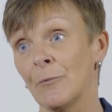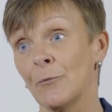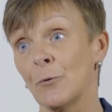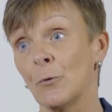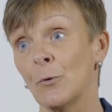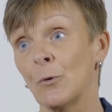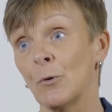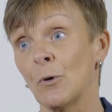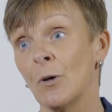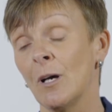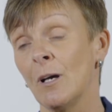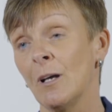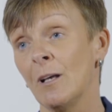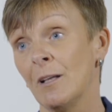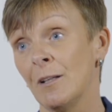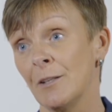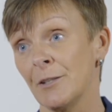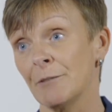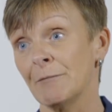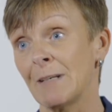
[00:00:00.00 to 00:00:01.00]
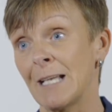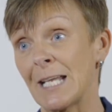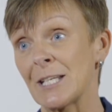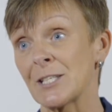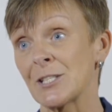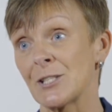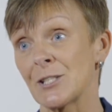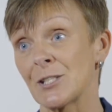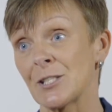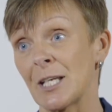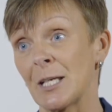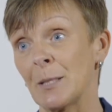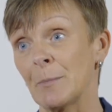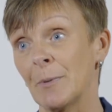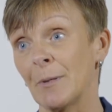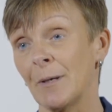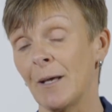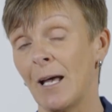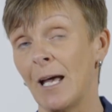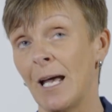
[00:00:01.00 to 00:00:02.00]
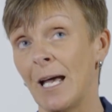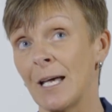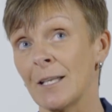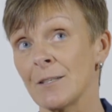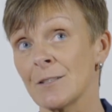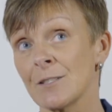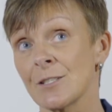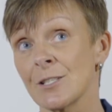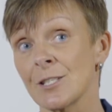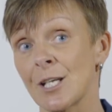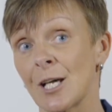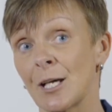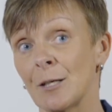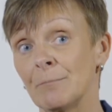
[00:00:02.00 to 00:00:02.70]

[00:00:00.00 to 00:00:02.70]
for the relationship and